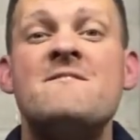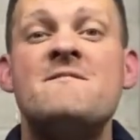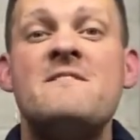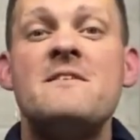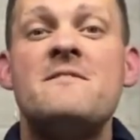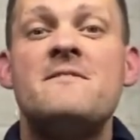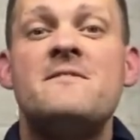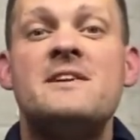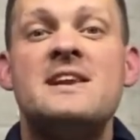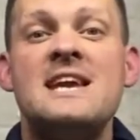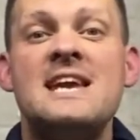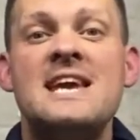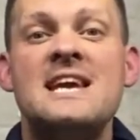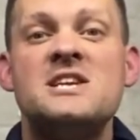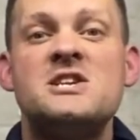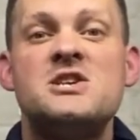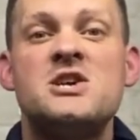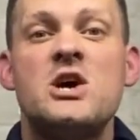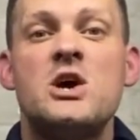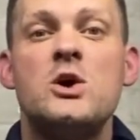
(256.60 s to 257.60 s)

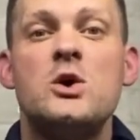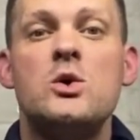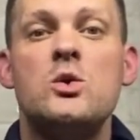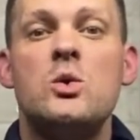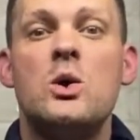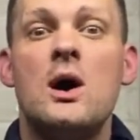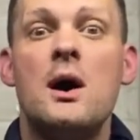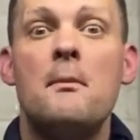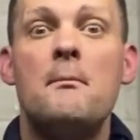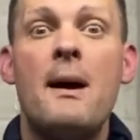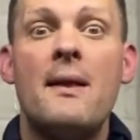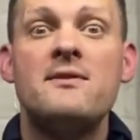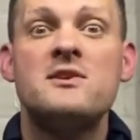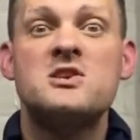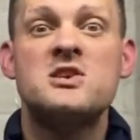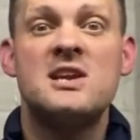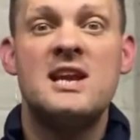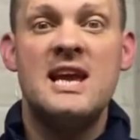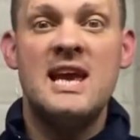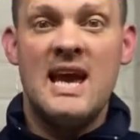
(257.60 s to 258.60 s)
52,
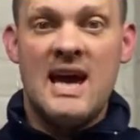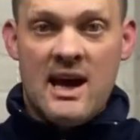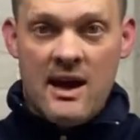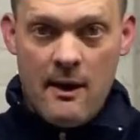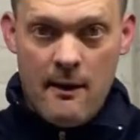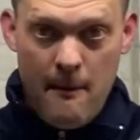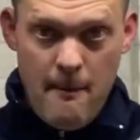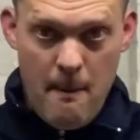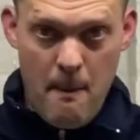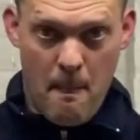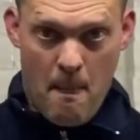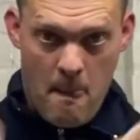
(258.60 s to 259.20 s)
months in a year?